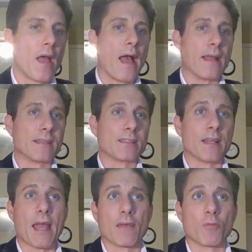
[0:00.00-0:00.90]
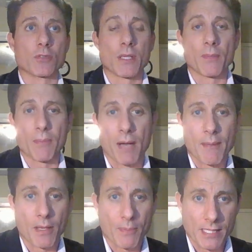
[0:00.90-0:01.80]
And he said, "Hey, will somebody buy
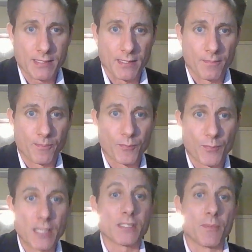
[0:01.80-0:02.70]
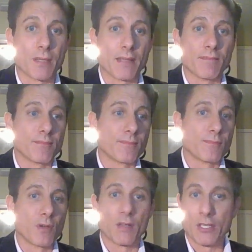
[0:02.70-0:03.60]
me a pizza?" And somebody
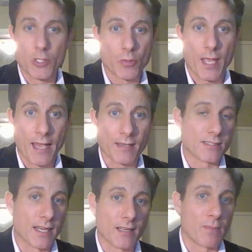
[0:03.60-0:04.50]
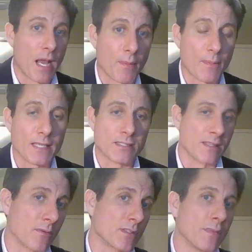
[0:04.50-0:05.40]
in UK decided to buy him a pizza.
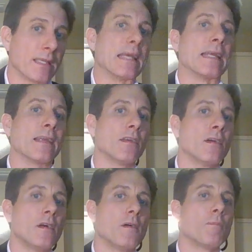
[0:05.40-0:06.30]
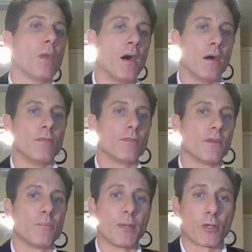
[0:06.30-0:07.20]
was the beginning of
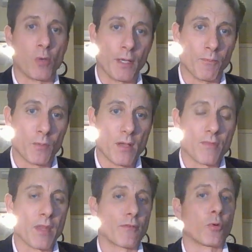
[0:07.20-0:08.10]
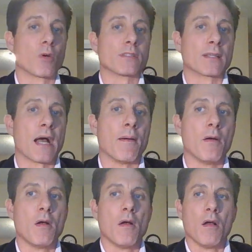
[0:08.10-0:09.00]
Bitcoin. Then, of course, it got
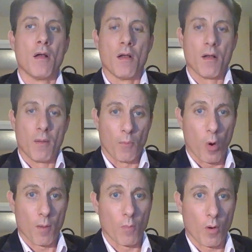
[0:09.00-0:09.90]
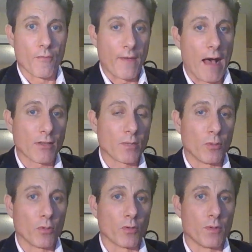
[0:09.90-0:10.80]
more and more
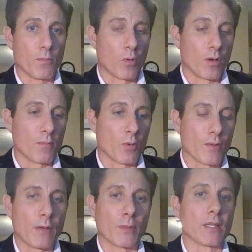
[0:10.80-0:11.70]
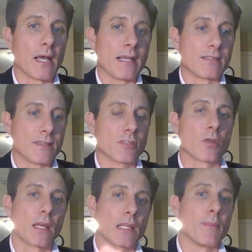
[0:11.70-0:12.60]
valuable the more and more they realized that there's
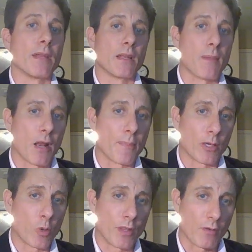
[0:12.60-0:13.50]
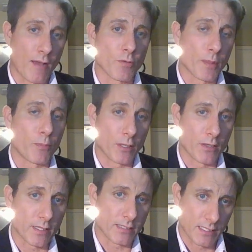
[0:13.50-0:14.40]
only a limited amount of Bitcoin that'll ever be put
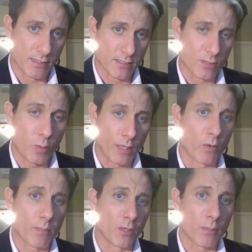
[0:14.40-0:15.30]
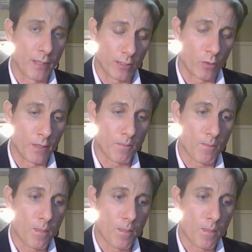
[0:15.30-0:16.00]
into existence, 21 million Bitcoin.